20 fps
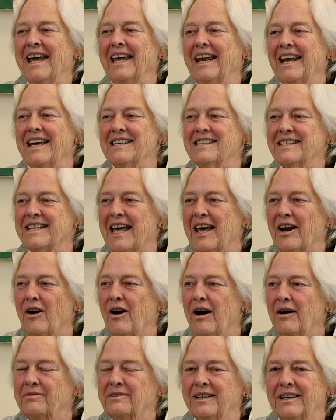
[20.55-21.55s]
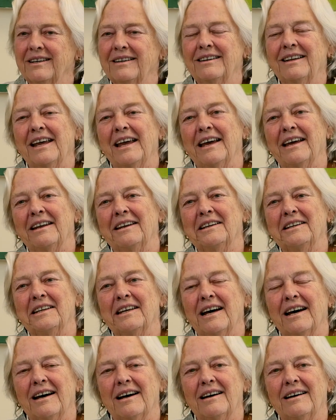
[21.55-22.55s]
I, I get asked that often, and
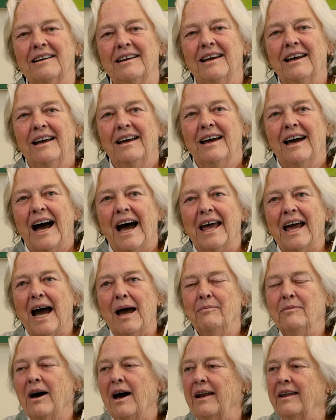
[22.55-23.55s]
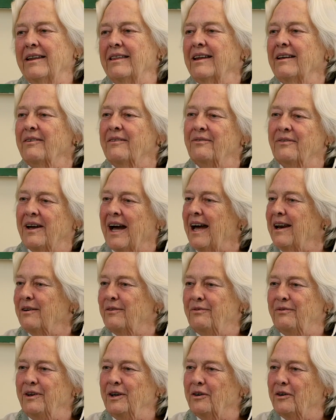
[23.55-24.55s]
uh, I, am not in the kind
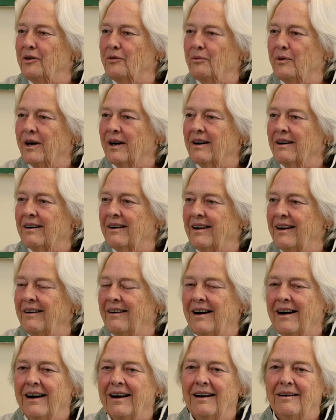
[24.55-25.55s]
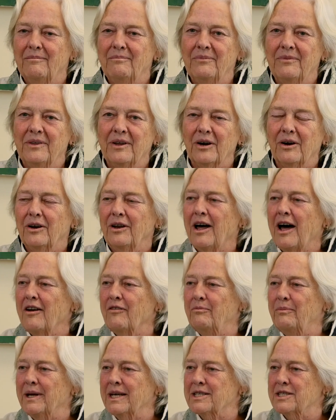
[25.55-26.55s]
of field where um, there are a lot
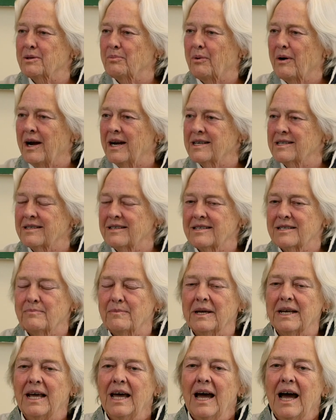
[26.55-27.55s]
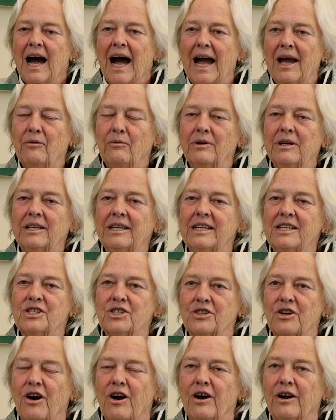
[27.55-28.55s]
of big surprises. But I really
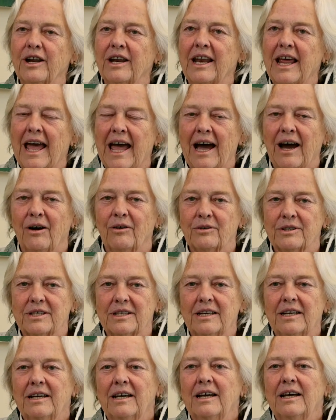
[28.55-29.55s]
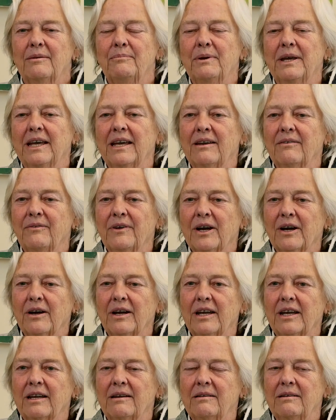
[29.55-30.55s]
started out being
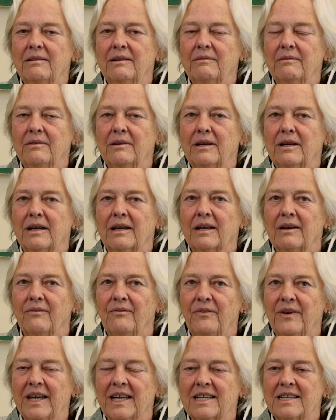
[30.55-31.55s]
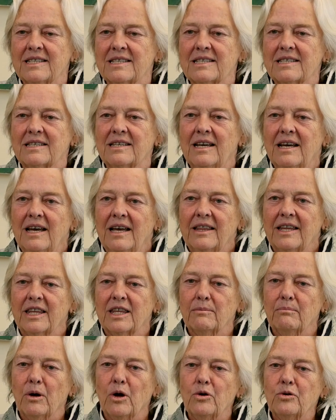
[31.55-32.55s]
very convinced that
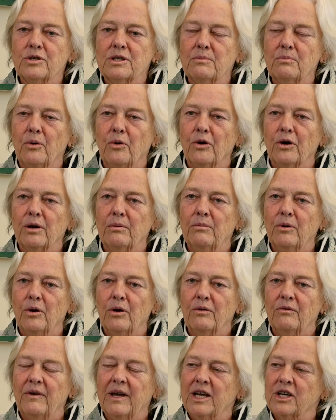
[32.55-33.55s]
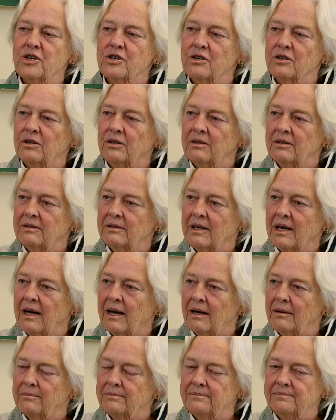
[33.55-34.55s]
the most important motivational
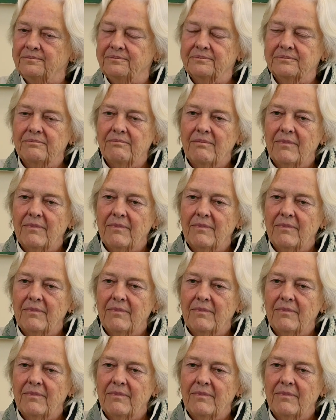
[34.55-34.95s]
um,